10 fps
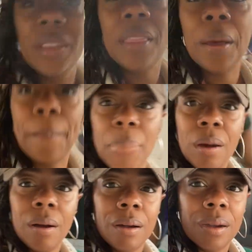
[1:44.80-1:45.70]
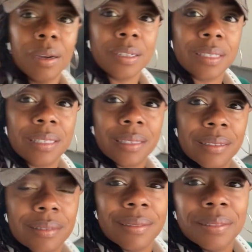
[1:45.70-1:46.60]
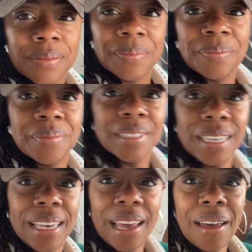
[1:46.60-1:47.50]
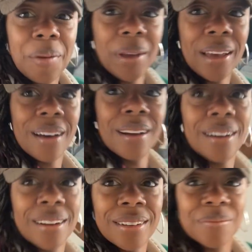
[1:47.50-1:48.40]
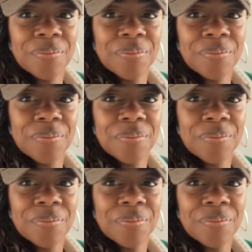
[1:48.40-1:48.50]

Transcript: the parts. Yeah, we are.